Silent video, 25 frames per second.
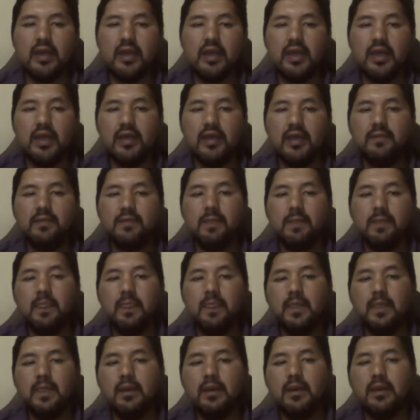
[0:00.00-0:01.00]

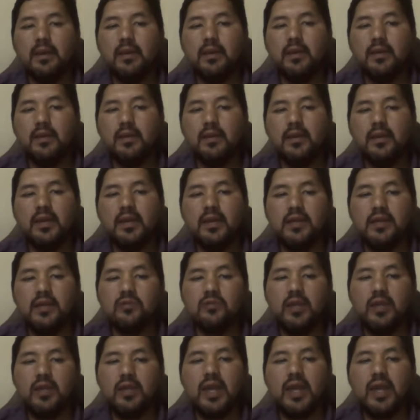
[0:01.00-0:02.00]
And the
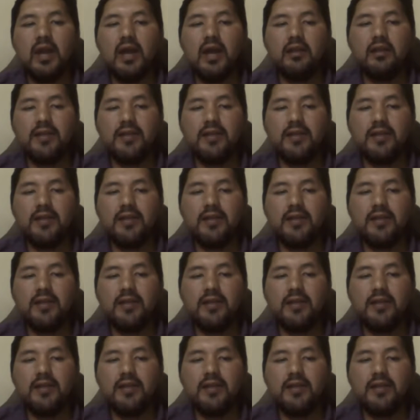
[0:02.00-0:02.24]
next one,